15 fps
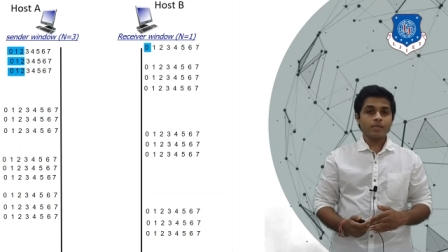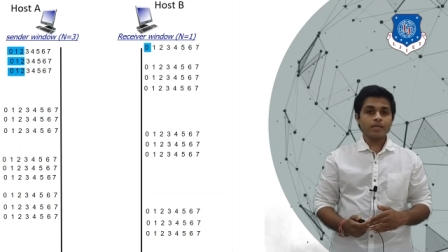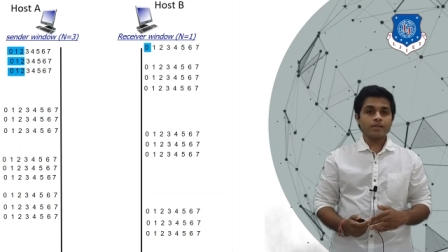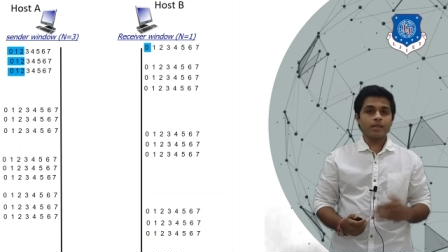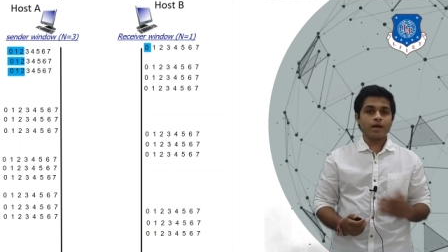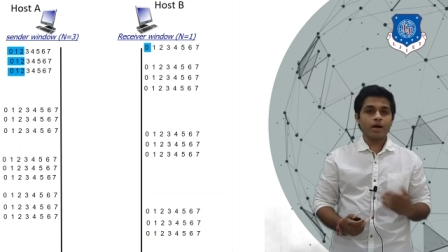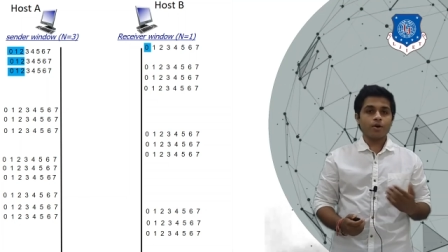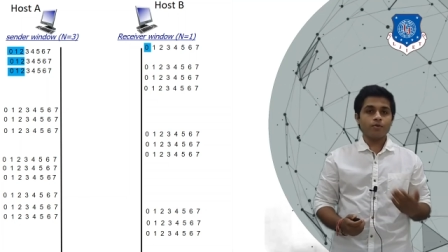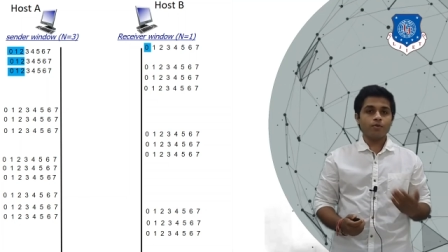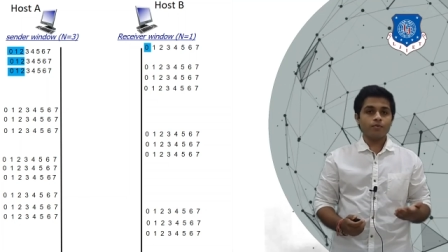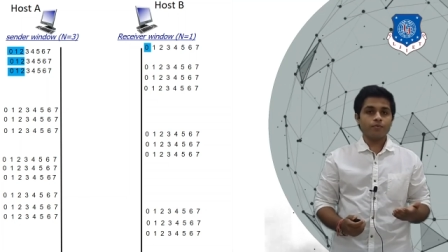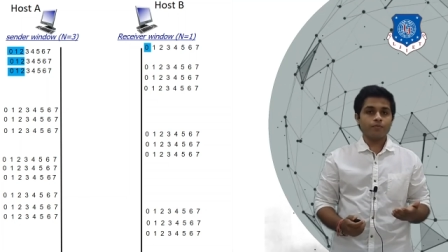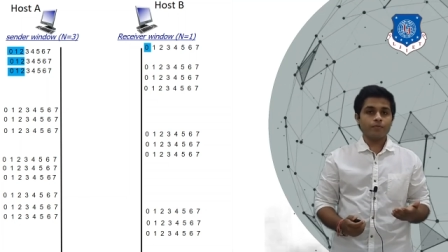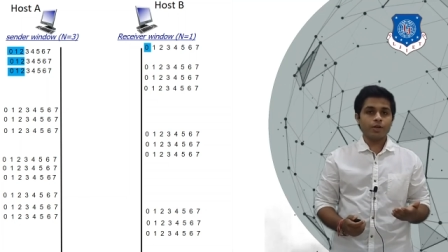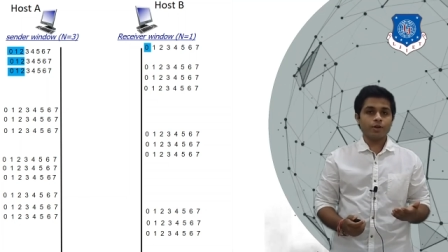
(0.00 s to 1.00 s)
now
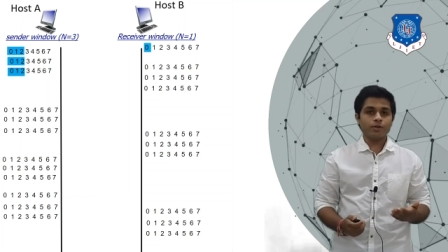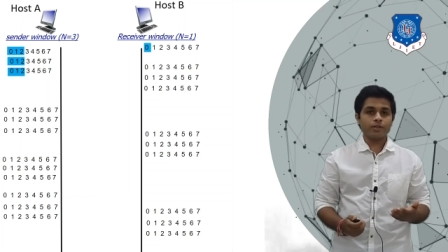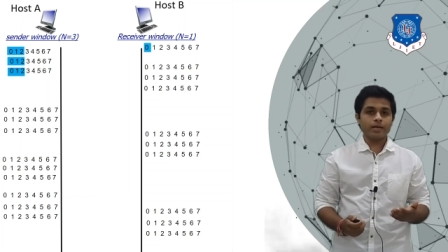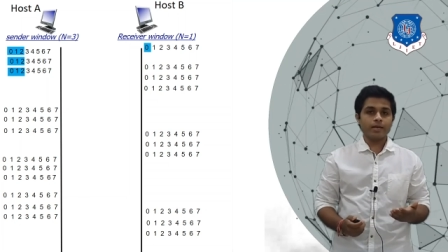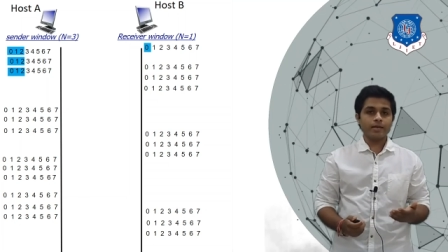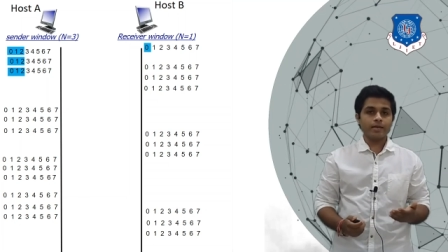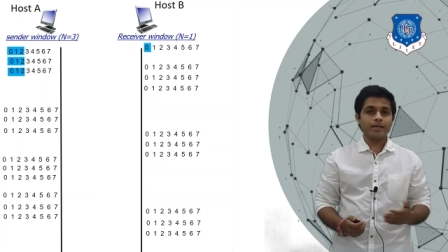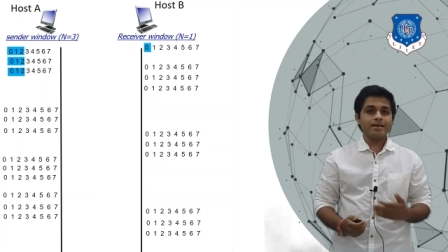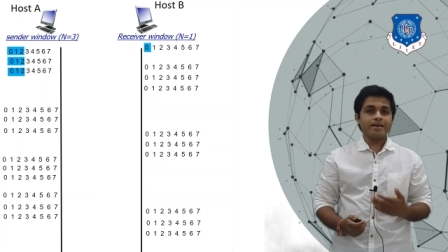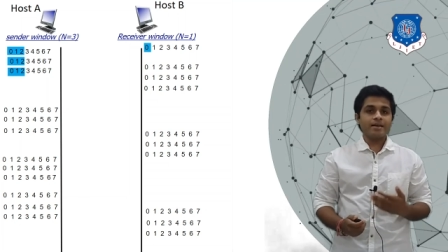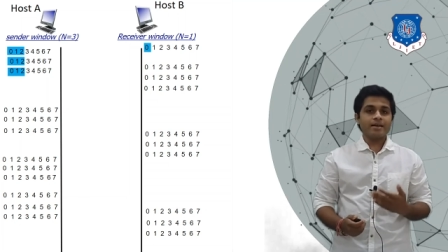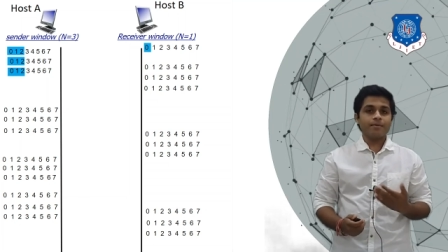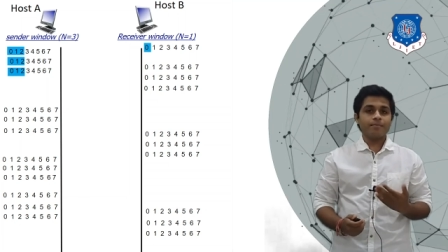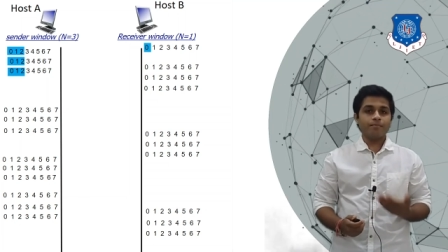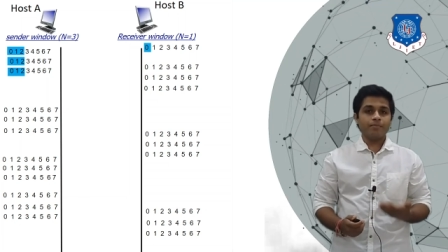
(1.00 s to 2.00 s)
we know that
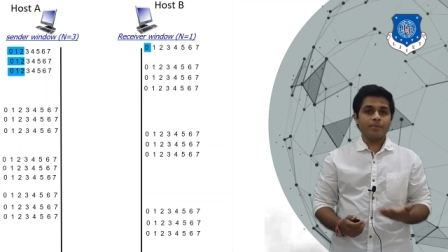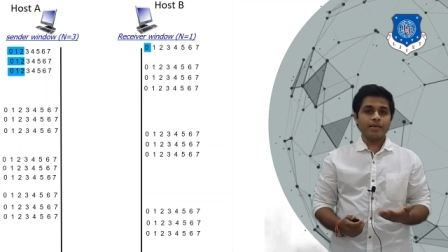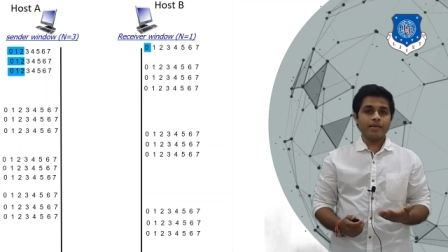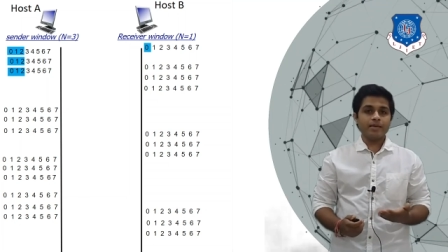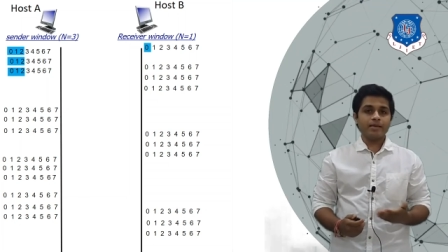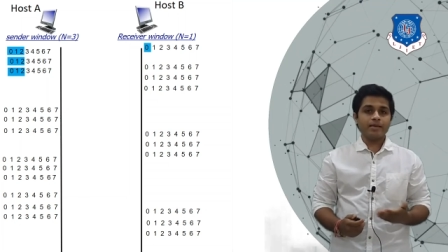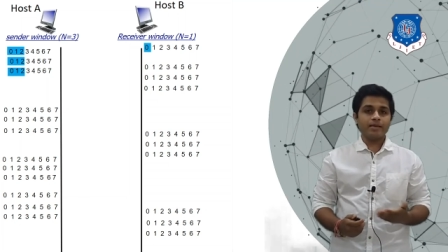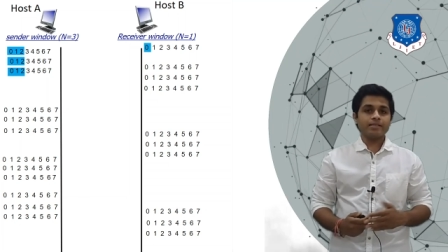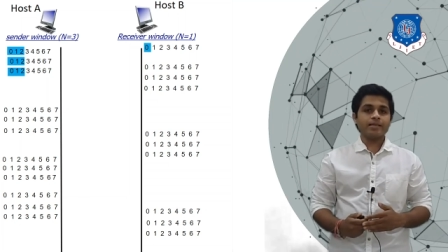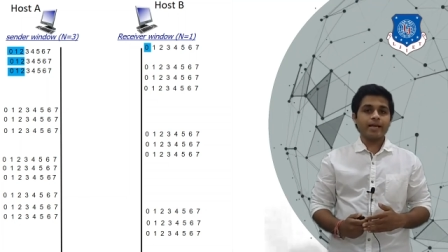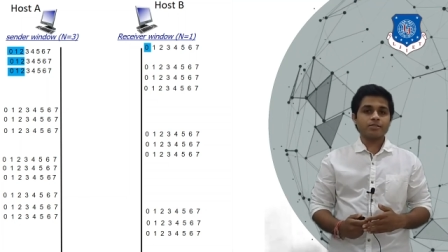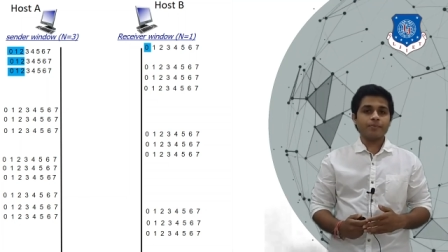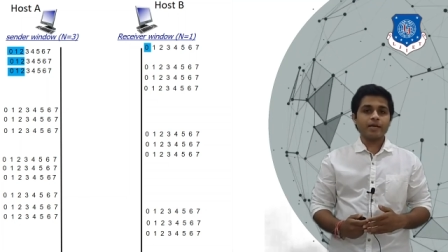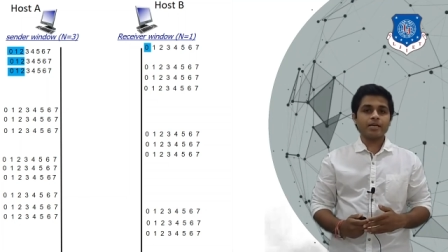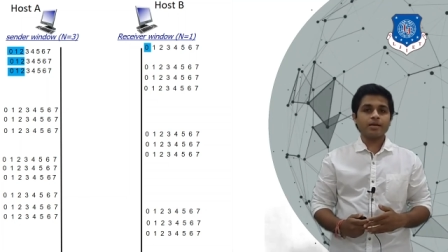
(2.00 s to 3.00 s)
b is
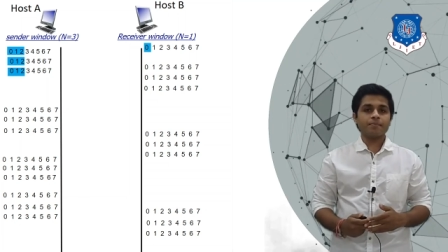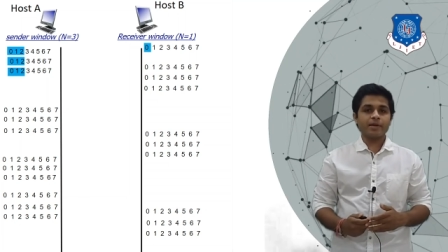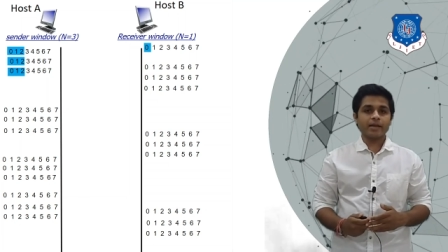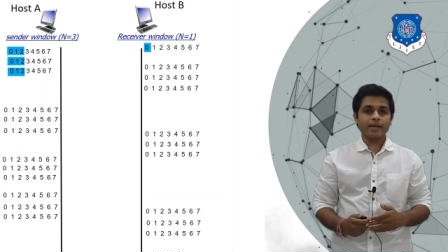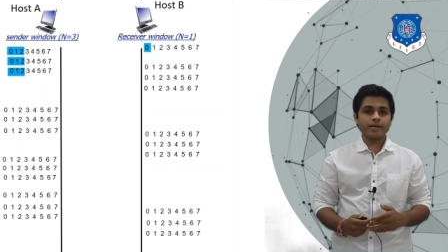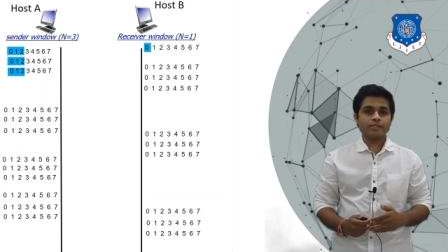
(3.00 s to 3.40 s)
expecting packet